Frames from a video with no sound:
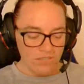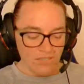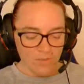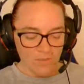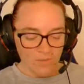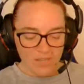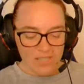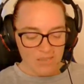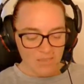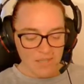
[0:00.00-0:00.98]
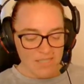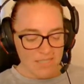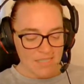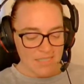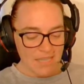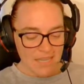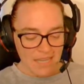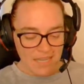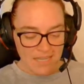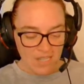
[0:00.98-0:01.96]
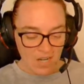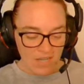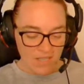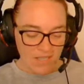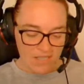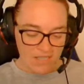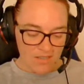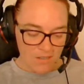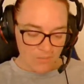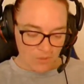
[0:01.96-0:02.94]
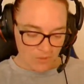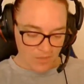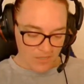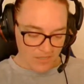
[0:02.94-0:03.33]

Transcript: gleaming white spaces and dark glens of spruce.